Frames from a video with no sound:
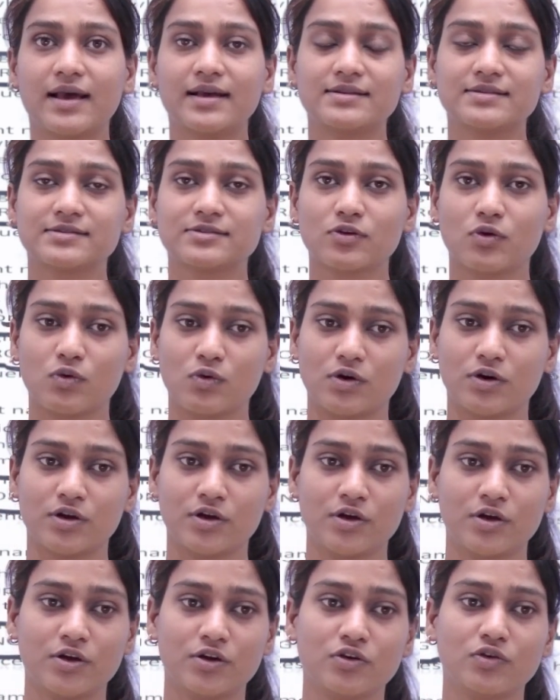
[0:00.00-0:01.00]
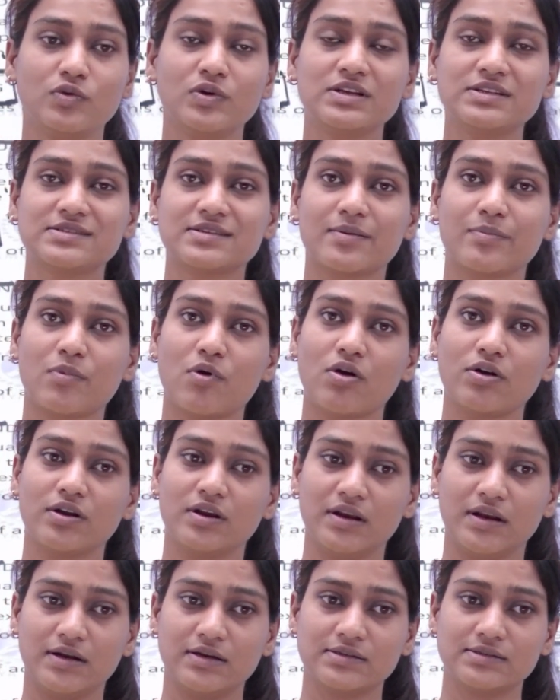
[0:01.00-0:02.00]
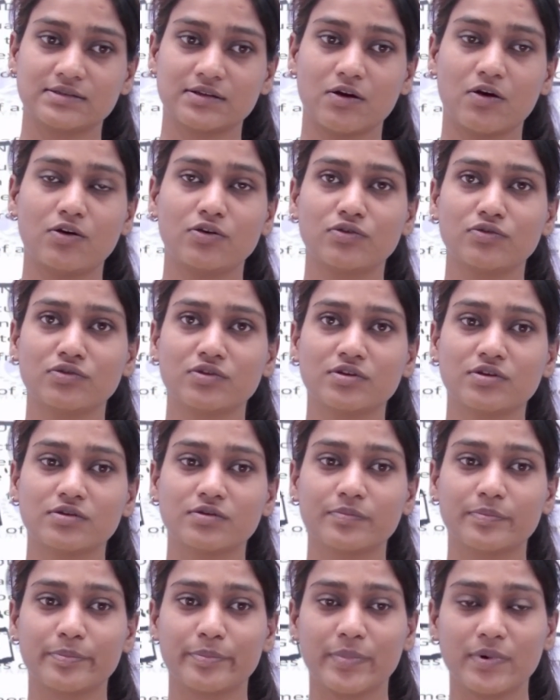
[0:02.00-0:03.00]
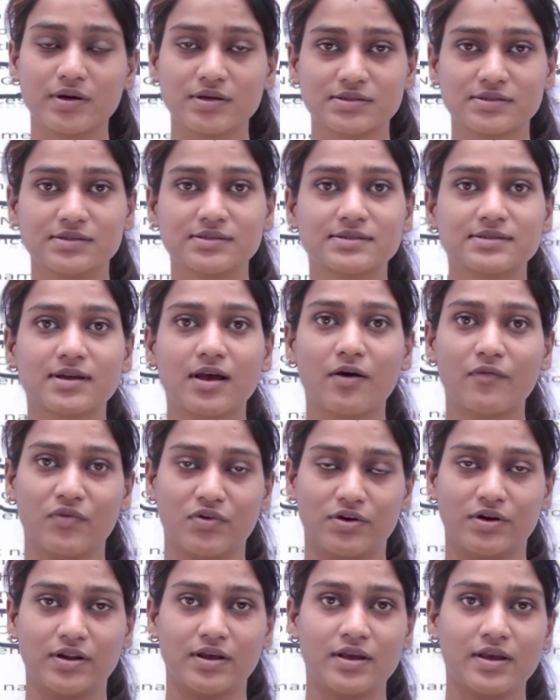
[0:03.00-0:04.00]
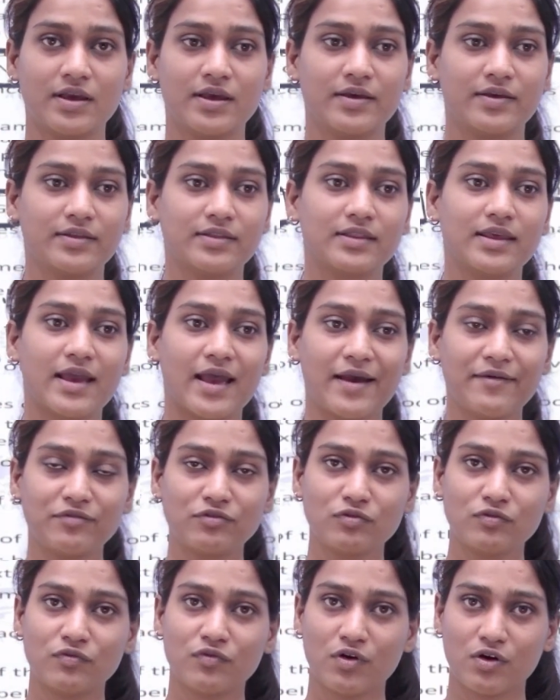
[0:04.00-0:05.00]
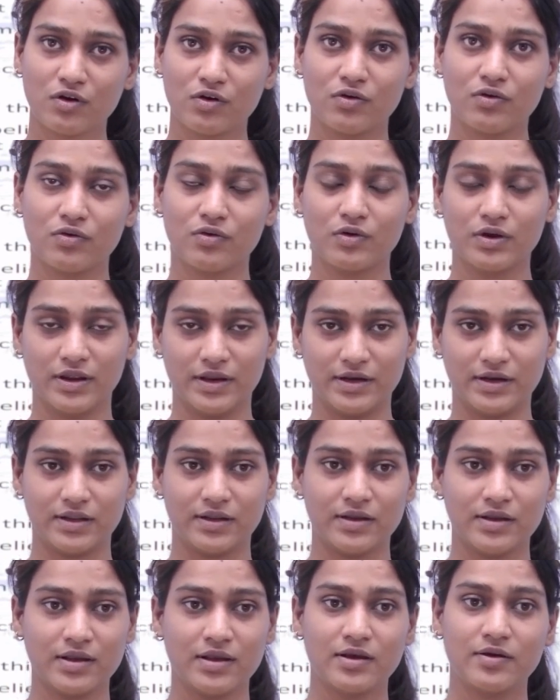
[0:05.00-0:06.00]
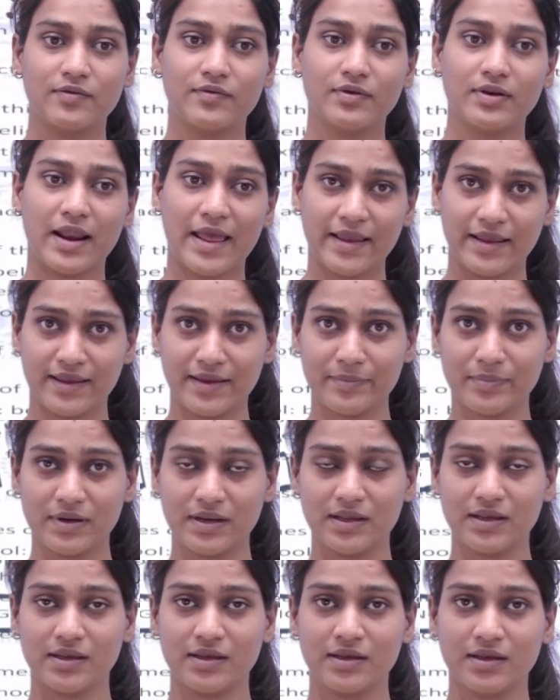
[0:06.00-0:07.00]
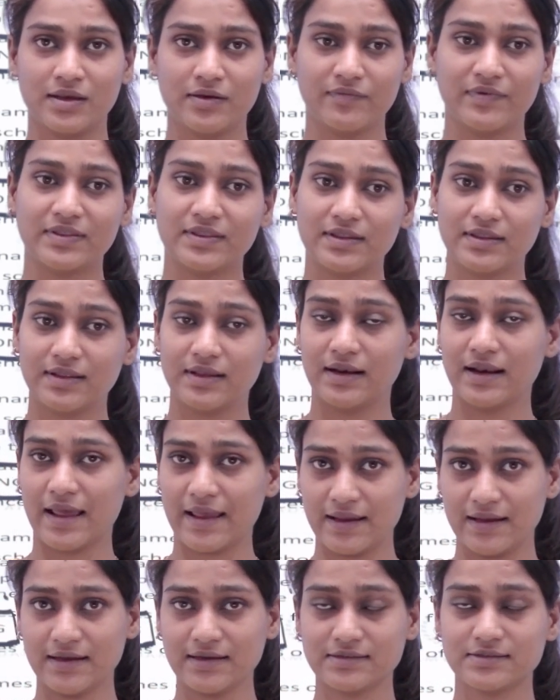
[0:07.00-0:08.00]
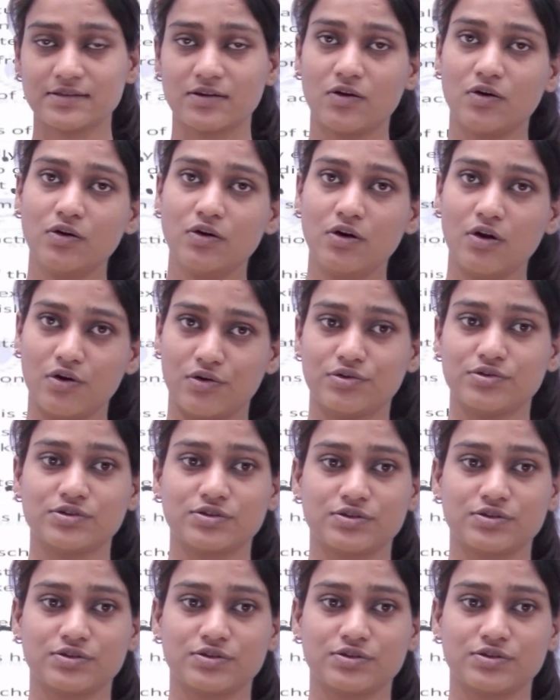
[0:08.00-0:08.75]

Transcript: told to his subordinates or to the persons governed, they have to follow it likably, whether they like it or not.